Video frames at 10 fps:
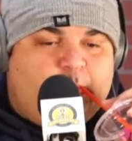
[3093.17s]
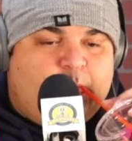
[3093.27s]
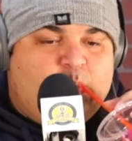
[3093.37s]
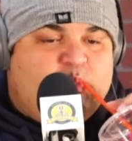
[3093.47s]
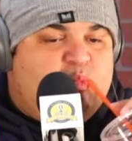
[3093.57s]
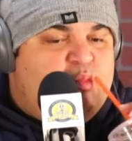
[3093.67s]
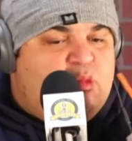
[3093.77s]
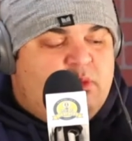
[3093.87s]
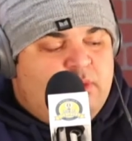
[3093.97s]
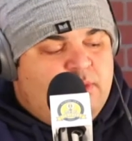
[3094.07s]
You got your
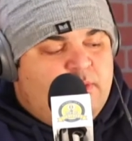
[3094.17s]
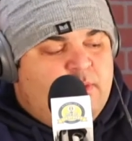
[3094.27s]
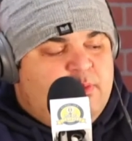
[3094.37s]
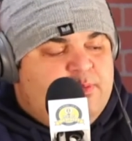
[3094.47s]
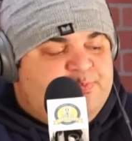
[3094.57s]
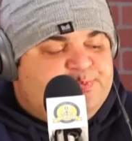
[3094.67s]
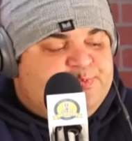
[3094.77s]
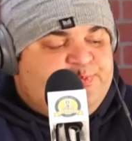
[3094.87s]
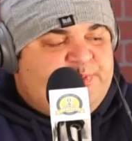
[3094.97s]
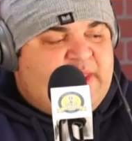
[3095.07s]
Clint Frazier's rocking
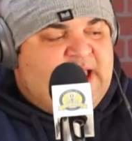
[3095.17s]
77.